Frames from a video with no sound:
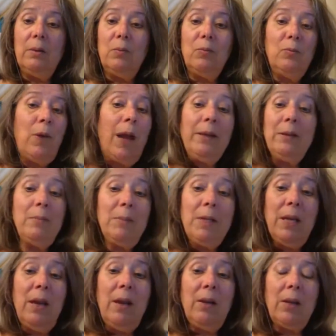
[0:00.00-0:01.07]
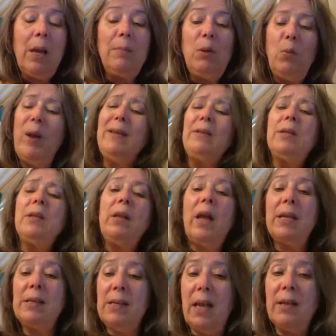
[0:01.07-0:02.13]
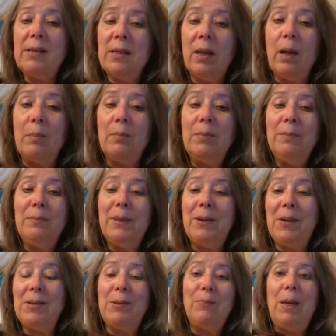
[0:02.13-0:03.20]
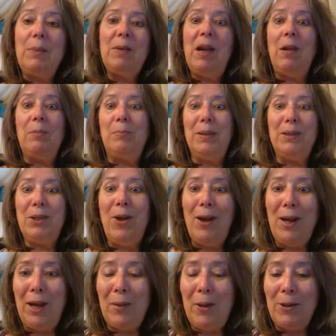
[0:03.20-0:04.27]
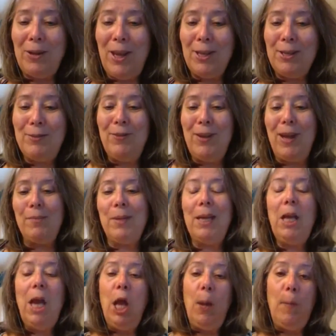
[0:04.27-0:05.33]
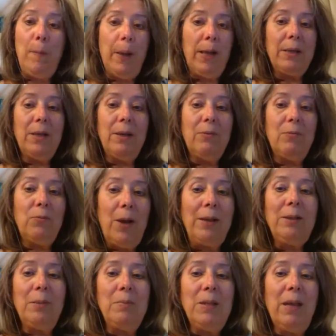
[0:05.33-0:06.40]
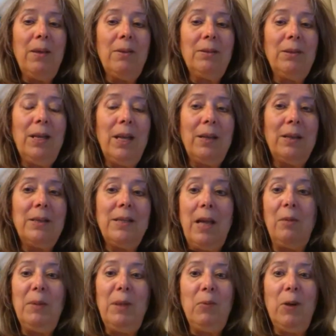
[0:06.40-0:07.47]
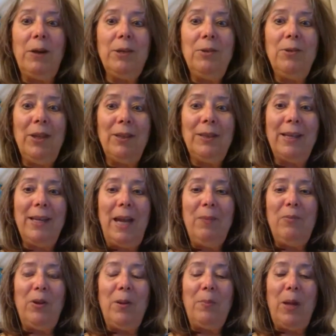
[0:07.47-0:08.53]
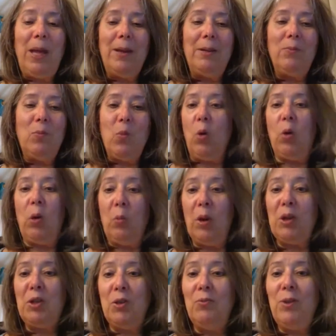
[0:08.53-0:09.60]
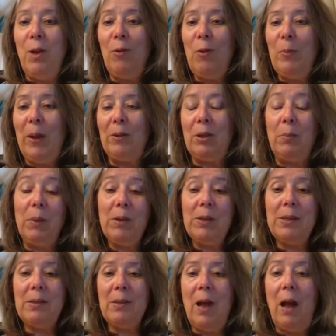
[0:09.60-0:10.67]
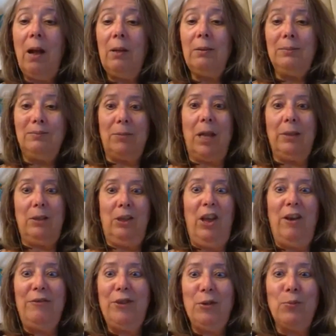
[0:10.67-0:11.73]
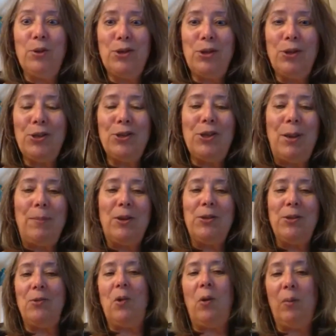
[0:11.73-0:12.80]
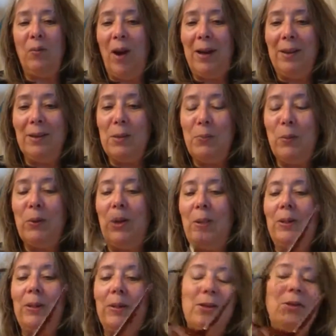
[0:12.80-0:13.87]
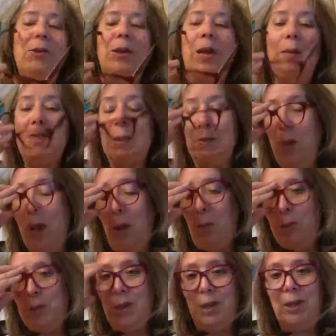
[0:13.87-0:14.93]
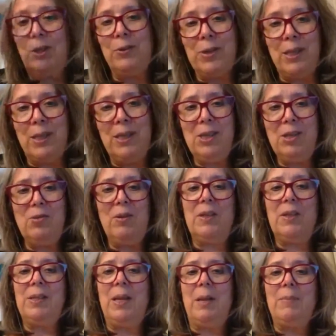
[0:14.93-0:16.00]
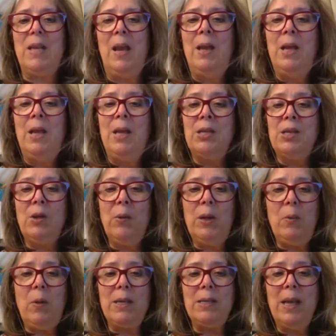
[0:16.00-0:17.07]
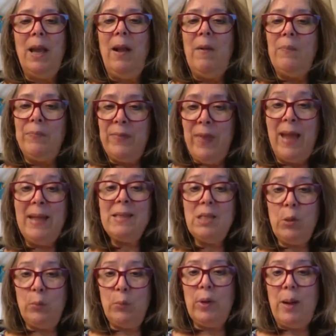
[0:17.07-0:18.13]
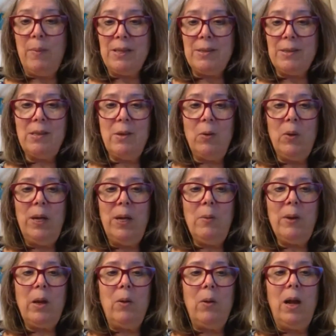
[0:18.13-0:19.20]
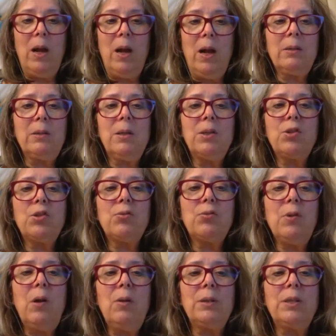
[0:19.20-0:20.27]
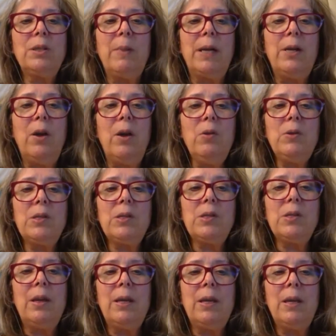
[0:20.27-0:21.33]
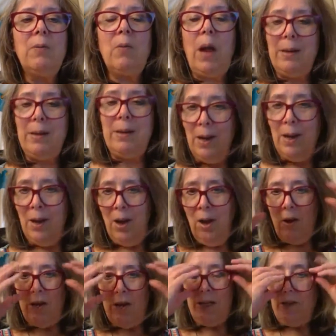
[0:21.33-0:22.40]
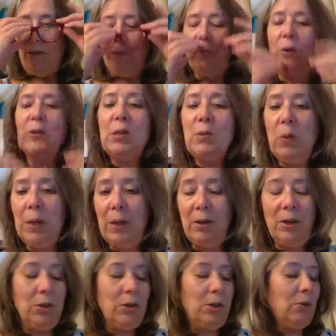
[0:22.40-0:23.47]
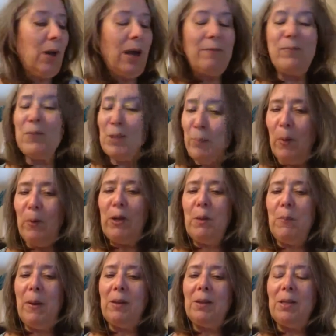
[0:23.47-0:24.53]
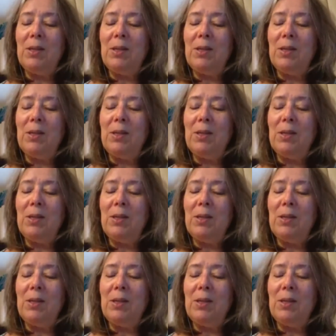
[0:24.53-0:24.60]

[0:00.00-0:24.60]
write them down. I mean, wait until I say some, because maybe I'll be talking about that family, but write them down and tell me where you think they came from, or what you know about them, because I'd love to research them, because you know I'm writing this book on surnames as well, which includes the history of these names. So anyways, that's the premise. So here we go. I'm going to scroll to my notes. Right. Okay, now the first one I'm going to do, I've spoken about